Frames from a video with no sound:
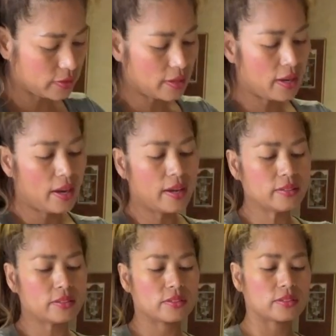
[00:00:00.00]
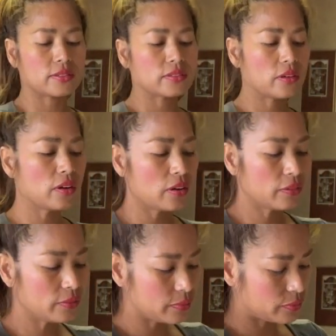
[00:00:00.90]
nice, soft
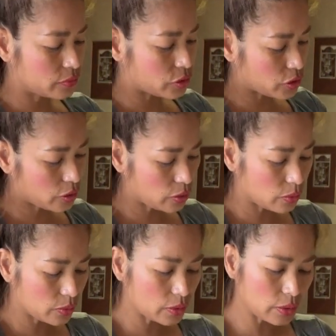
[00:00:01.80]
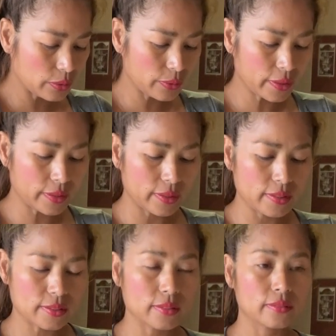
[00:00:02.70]
dough. Look at
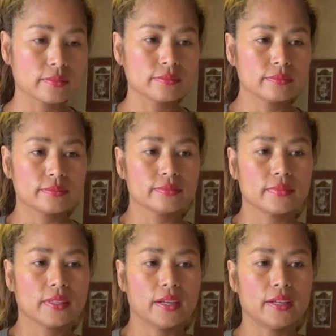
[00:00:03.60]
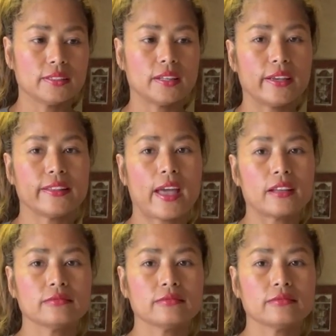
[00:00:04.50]
this. How'd you like that?